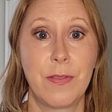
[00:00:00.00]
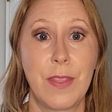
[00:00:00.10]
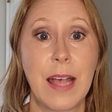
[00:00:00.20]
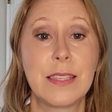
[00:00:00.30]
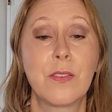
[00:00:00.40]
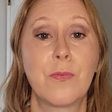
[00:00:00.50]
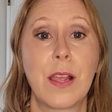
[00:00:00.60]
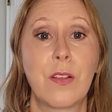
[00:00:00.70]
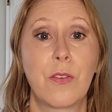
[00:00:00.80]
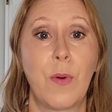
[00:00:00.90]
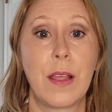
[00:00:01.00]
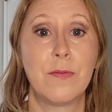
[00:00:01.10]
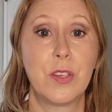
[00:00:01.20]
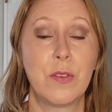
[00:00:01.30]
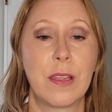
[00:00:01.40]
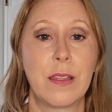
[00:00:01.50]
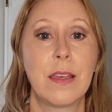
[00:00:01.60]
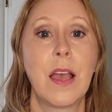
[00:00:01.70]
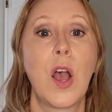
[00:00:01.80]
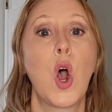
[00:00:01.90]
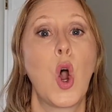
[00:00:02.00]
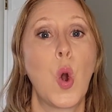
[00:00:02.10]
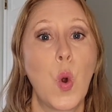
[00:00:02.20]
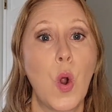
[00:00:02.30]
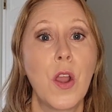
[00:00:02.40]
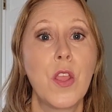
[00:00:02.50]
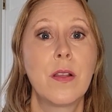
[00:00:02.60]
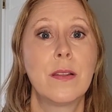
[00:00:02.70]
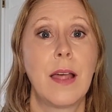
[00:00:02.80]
That's the regular way of doing it. Or you can